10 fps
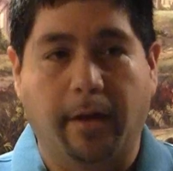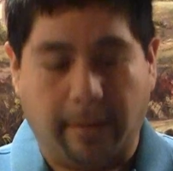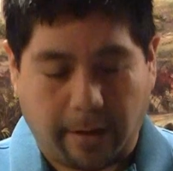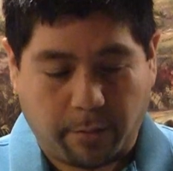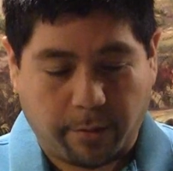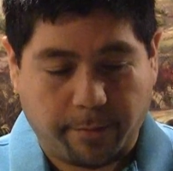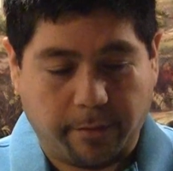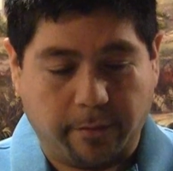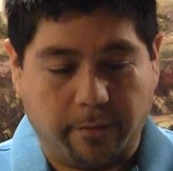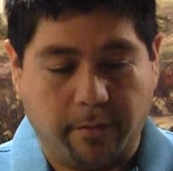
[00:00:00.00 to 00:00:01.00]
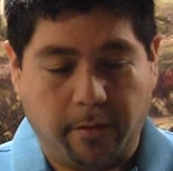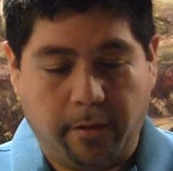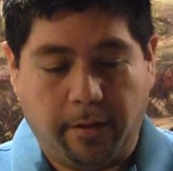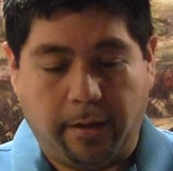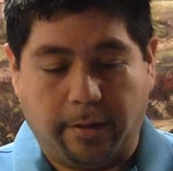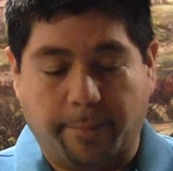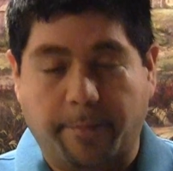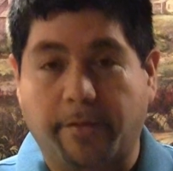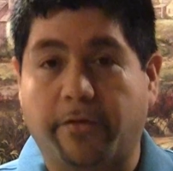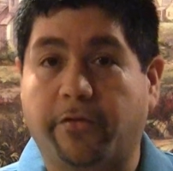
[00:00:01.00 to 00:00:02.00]
And now what I'm going to do is I'm
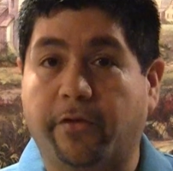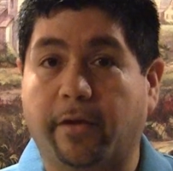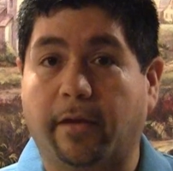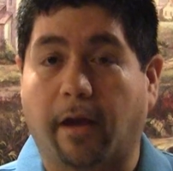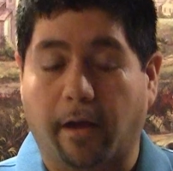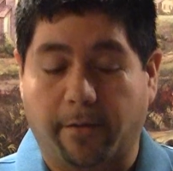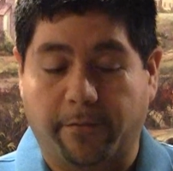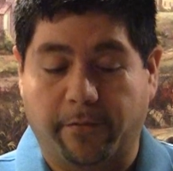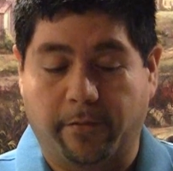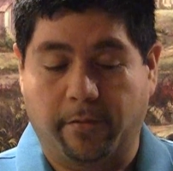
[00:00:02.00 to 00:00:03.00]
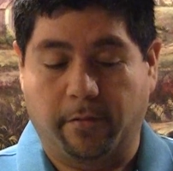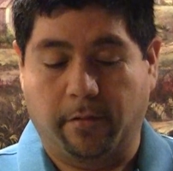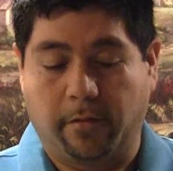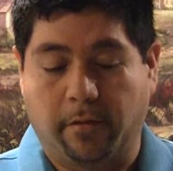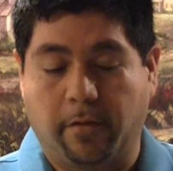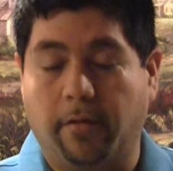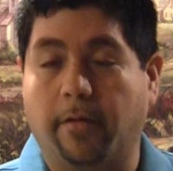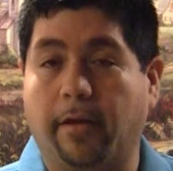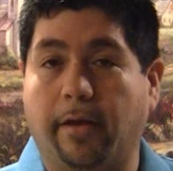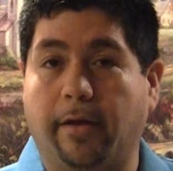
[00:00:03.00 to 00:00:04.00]
going to shut off
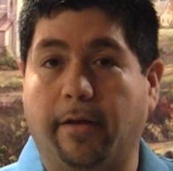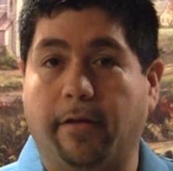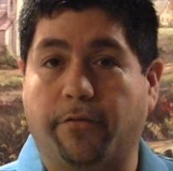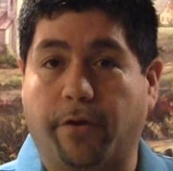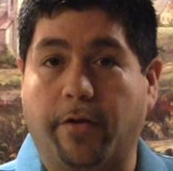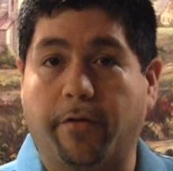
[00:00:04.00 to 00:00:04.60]
the trigger